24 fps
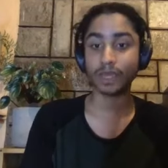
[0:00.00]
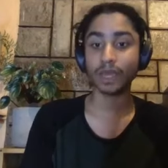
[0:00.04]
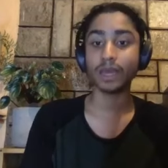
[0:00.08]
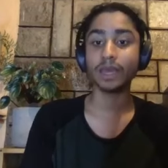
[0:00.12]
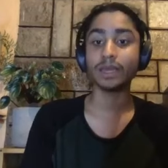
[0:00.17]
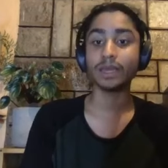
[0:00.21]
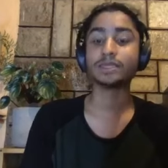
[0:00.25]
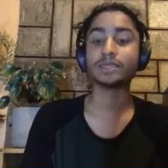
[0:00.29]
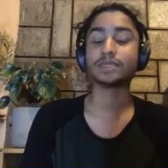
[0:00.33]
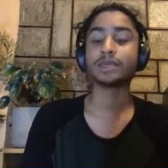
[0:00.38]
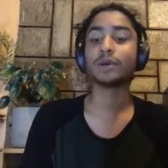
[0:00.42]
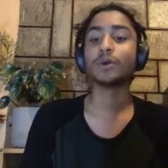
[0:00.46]

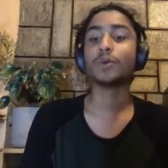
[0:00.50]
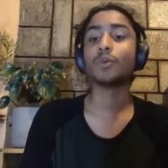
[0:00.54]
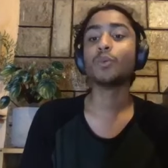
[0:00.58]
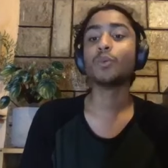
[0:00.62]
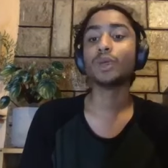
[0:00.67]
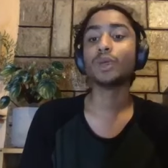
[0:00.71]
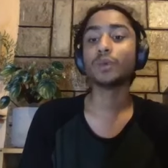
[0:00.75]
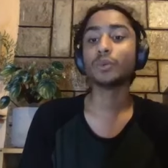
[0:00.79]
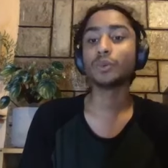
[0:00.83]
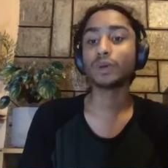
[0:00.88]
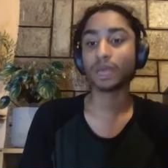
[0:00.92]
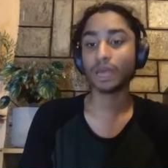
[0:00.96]
and
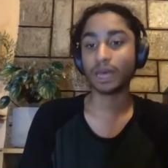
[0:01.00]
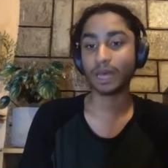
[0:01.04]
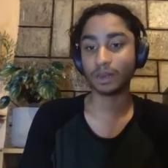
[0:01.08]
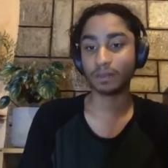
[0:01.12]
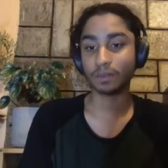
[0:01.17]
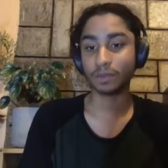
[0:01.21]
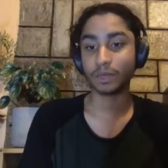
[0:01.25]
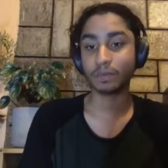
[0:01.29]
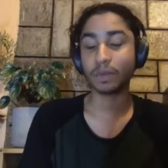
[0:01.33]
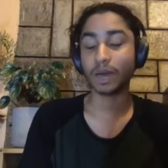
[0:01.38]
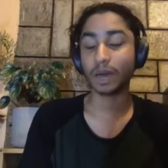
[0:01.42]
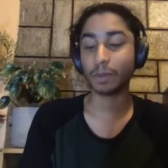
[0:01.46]
we will
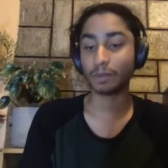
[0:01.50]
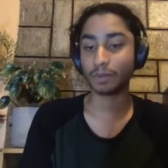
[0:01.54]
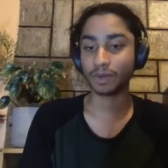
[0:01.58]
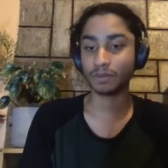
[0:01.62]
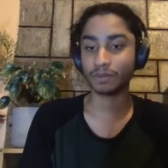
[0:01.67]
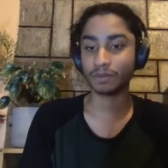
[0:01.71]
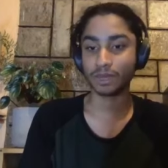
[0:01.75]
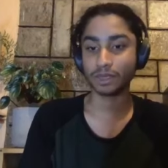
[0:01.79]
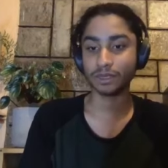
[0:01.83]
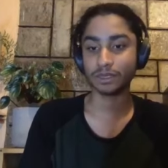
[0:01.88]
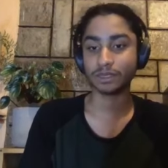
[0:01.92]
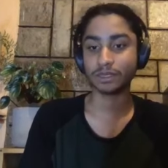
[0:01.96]
help them
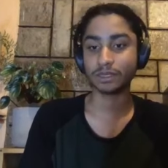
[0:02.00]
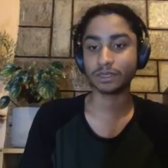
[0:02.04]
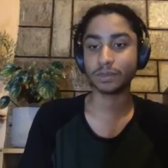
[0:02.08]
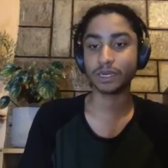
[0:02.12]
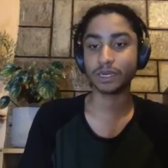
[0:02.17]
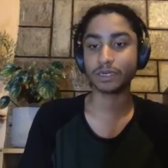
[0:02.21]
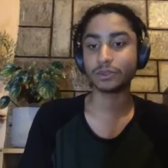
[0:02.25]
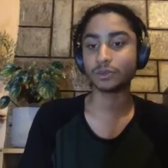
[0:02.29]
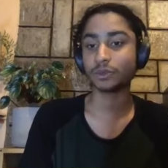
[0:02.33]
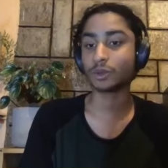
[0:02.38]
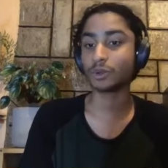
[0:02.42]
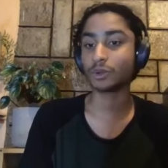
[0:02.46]
amplify these
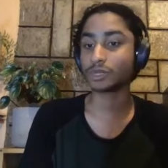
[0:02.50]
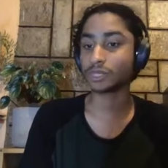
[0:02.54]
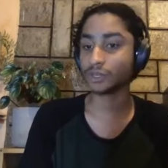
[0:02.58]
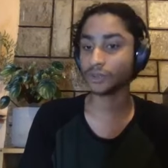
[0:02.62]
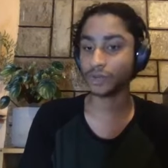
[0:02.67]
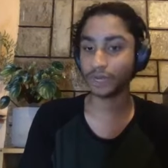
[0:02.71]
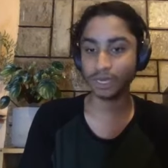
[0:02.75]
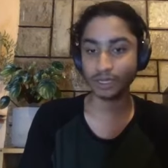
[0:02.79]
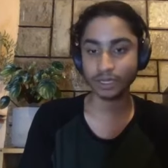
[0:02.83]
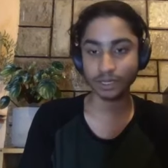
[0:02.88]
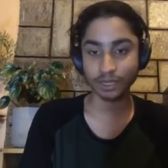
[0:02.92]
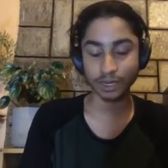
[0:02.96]
demands. We're not
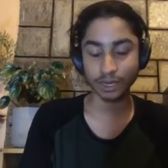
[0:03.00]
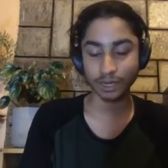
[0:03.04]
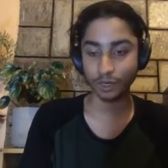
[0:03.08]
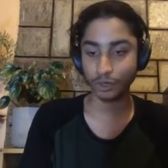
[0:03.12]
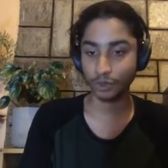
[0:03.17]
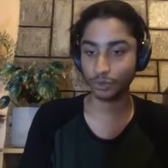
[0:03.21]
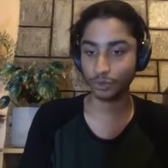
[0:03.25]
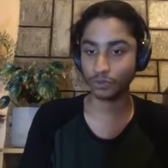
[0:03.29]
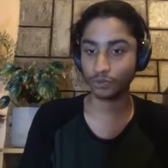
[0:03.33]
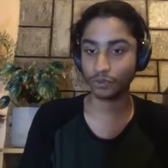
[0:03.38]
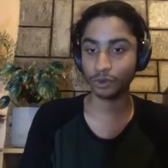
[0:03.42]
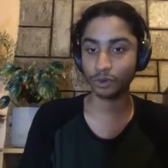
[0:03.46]
creating any
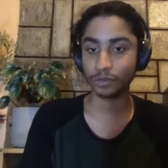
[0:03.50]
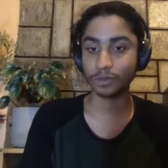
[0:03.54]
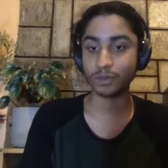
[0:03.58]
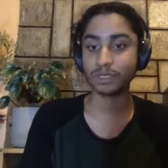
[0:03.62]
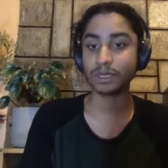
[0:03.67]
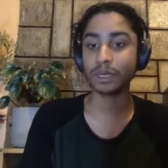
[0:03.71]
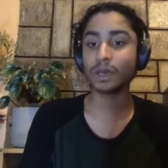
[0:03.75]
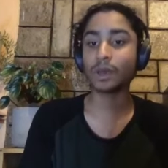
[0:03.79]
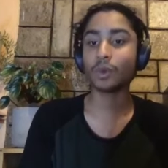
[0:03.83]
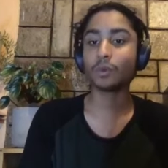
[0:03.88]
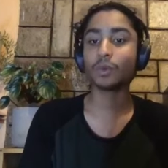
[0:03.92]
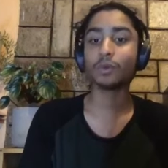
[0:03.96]
new forms.
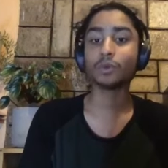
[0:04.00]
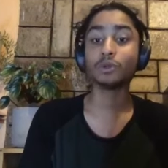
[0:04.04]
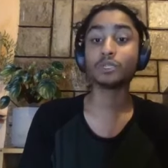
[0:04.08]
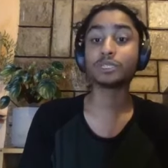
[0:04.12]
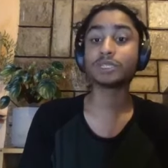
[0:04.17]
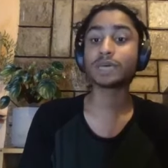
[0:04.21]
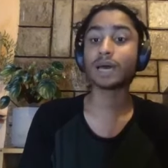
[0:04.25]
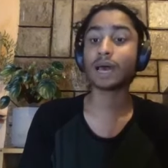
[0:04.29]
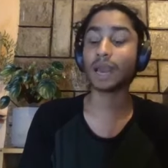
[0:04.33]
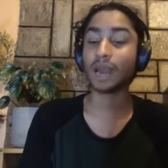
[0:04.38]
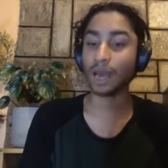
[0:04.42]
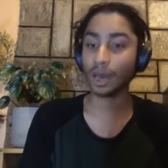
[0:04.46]
We won't
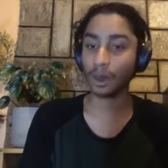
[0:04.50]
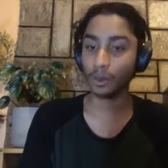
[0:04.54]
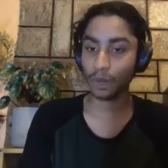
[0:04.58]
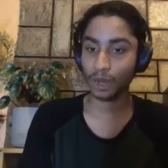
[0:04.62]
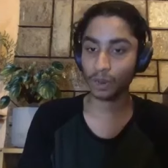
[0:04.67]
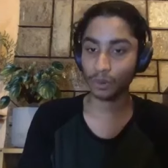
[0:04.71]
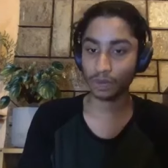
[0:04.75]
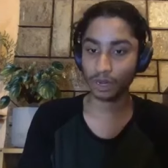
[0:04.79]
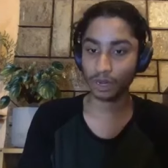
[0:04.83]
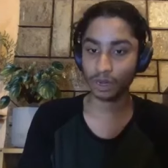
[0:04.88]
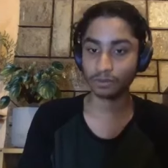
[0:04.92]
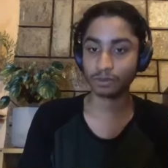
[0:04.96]
allow
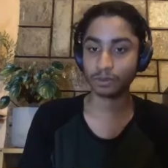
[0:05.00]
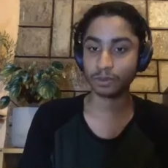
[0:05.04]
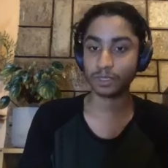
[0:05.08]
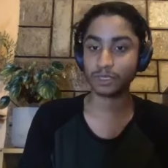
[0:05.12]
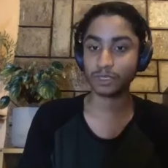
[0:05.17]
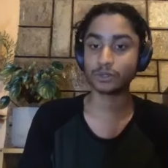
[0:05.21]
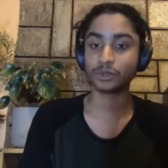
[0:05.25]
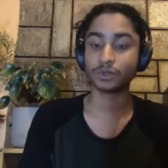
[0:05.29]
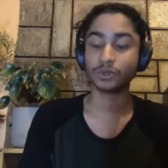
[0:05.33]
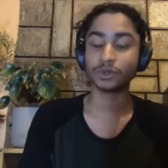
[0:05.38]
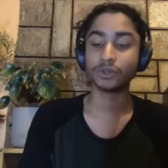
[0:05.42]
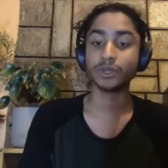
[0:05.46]
our
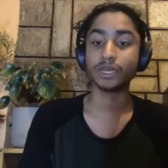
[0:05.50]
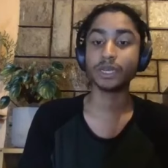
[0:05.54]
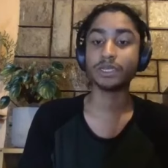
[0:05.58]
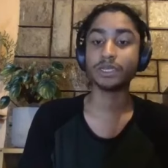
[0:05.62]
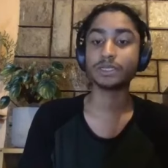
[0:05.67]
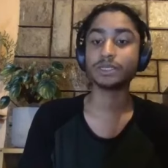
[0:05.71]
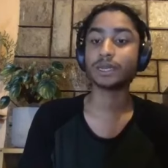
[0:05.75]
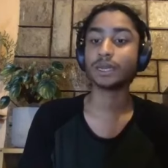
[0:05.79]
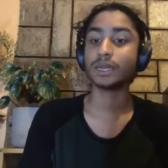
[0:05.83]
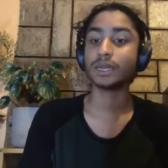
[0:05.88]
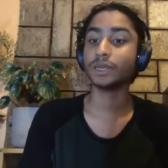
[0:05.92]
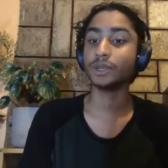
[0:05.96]
governments to
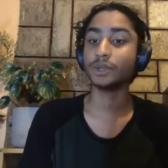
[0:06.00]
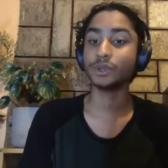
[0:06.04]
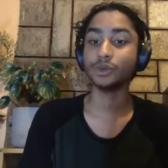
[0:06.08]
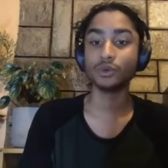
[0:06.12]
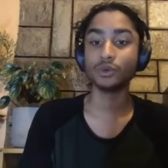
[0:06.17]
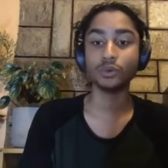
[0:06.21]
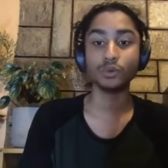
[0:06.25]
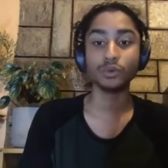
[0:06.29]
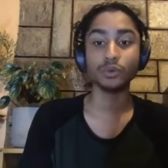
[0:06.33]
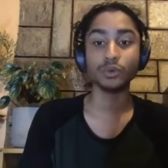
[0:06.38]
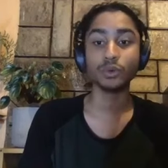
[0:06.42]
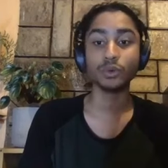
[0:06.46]
create any
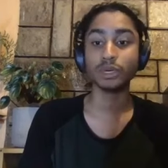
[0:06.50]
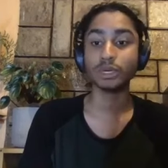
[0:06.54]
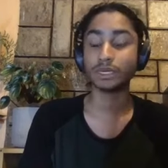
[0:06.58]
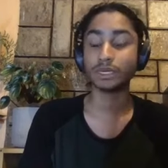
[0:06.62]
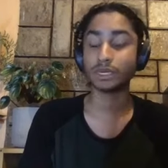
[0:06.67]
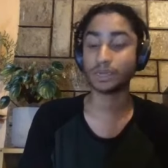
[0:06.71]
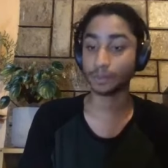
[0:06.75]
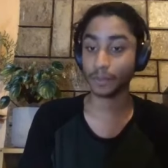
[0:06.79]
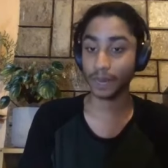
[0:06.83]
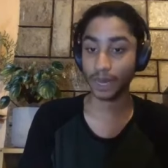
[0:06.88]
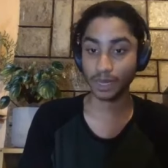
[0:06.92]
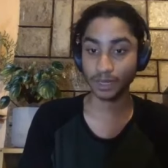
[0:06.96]
new
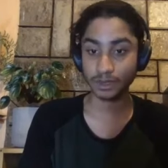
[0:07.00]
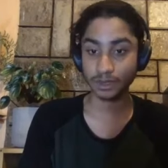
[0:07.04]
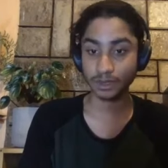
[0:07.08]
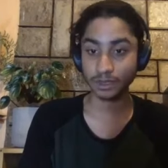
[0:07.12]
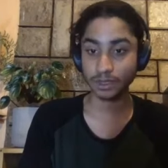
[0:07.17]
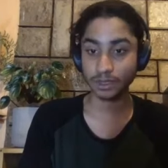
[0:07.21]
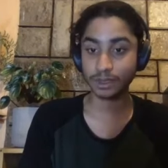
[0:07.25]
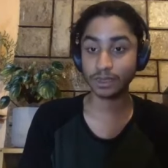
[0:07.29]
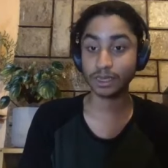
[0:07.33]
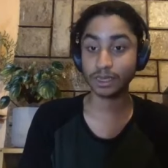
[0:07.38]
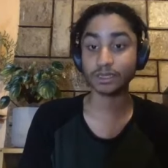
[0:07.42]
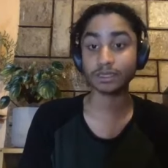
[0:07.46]

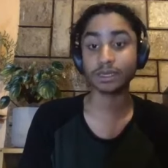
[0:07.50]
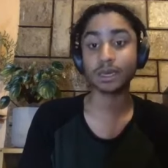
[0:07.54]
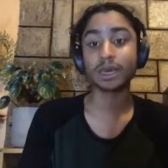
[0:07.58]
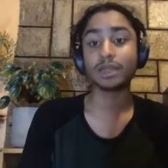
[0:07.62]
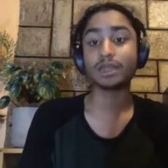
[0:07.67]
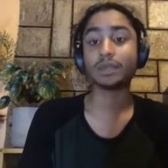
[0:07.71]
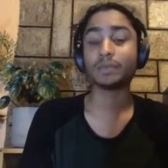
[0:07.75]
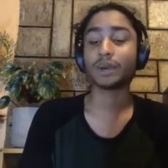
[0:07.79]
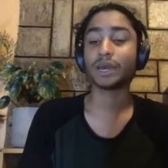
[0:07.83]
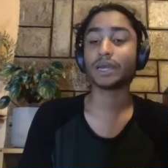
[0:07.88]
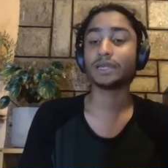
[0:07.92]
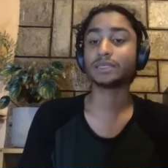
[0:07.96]
demands that
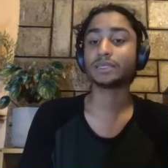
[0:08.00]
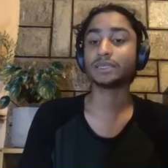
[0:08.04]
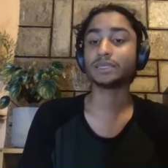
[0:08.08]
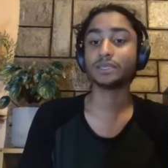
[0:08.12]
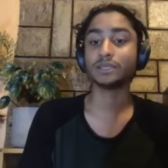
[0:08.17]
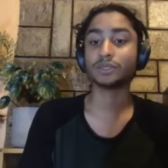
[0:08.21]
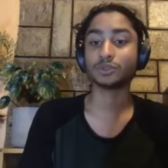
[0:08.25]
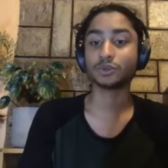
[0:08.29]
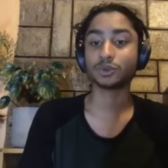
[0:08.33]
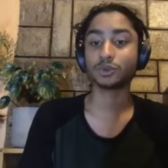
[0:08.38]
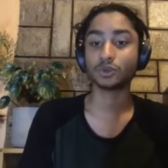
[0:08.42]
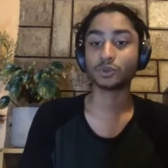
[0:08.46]
the
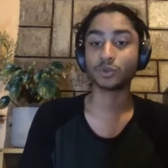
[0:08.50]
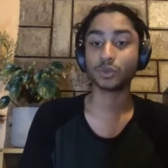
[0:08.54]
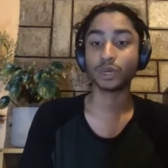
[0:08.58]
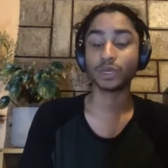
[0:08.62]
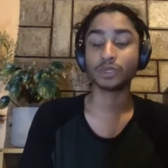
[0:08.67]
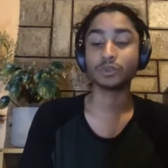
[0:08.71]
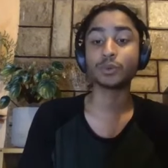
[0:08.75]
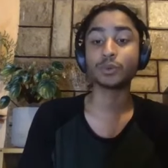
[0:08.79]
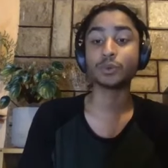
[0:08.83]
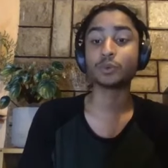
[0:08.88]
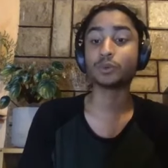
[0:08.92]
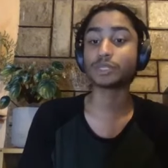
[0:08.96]
Palestinians don't
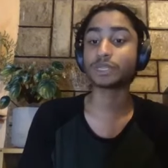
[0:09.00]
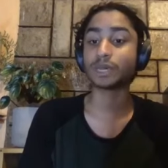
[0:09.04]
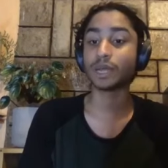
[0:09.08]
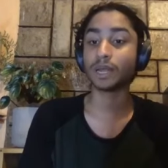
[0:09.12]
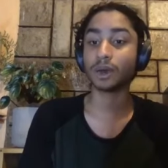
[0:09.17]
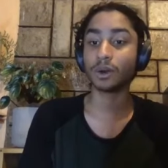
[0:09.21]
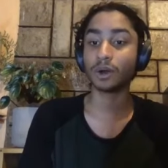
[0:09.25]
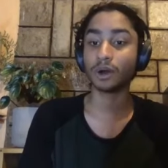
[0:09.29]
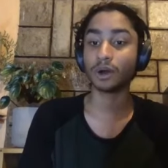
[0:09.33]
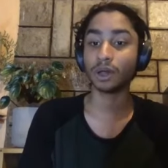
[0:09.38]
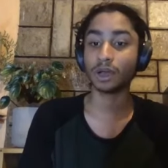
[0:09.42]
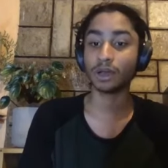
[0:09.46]
want. We won't
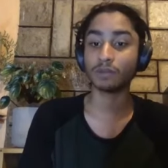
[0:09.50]
allow our